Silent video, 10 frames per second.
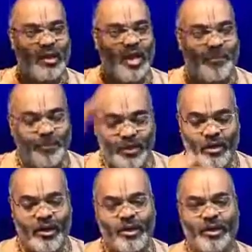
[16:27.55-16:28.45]

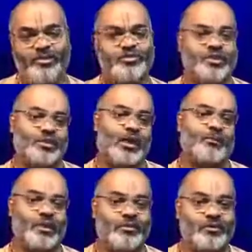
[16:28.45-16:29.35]
appeared in Sri
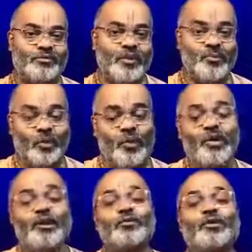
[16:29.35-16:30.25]
Dham Navadvip
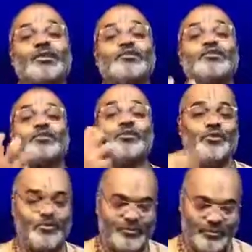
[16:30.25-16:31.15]
only to rescue you.